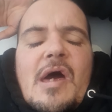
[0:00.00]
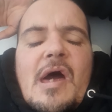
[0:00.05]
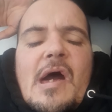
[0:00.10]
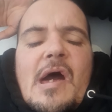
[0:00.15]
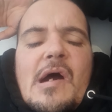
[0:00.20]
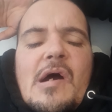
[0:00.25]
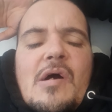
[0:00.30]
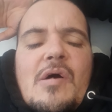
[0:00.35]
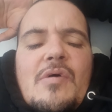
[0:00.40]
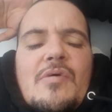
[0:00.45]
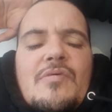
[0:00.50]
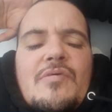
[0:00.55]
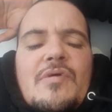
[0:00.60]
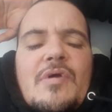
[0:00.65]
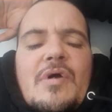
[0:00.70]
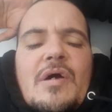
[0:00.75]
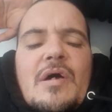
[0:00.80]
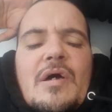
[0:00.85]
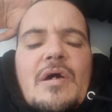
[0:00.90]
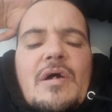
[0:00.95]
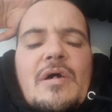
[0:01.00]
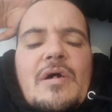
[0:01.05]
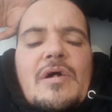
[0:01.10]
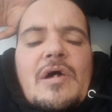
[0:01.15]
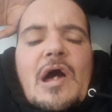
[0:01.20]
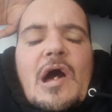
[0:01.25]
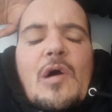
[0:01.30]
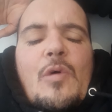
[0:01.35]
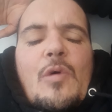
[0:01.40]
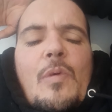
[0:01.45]
our
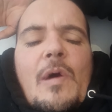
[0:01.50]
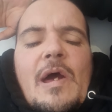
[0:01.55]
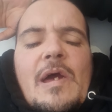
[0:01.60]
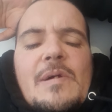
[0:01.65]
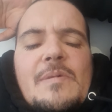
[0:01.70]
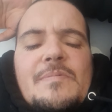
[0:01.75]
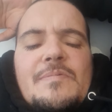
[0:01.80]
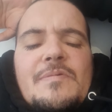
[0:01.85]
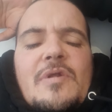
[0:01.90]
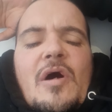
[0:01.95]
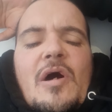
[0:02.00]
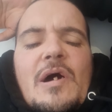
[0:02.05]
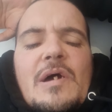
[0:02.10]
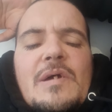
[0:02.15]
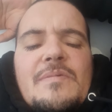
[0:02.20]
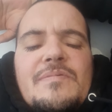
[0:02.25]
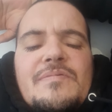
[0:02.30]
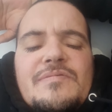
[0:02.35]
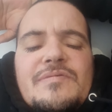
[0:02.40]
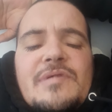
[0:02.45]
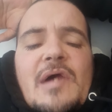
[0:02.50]
way of life,